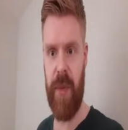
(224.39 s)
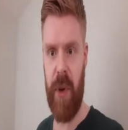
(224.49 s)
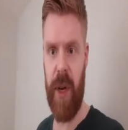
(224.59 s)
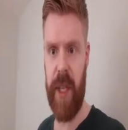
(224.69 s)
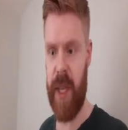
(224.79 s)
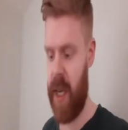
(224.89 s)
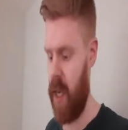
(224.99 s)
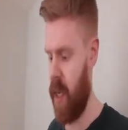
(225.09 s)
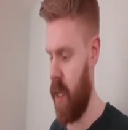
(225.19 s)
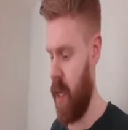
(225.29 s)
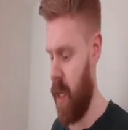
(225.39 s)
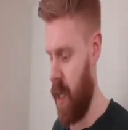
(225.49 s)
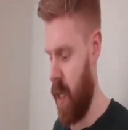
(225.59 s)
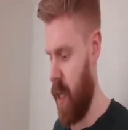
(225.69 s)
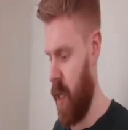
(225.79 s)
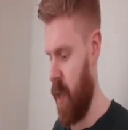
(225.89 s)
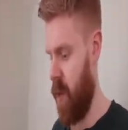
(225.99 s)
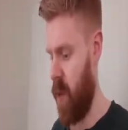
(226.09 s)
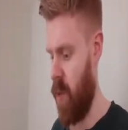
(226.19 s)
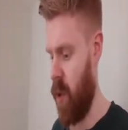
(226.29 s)
I forgot Inzaghi,
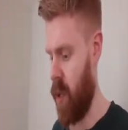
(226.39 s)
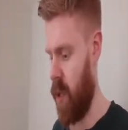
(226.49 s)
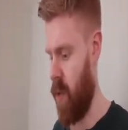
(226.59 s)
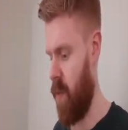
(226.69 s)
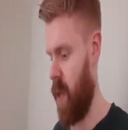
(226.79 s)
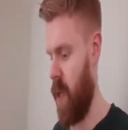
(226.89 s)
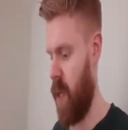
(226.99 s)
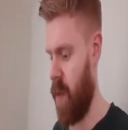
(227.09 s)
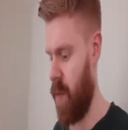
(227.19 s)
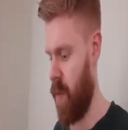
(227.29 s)
but it wasn't to be.